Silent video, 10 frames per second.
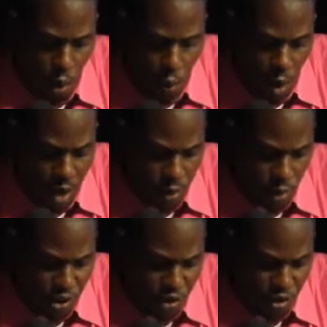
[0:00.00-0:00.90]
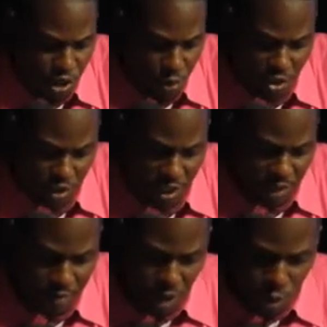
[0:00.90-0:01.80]
One was the region was
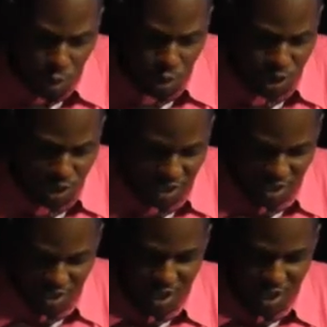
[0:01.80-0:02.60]
relatively close,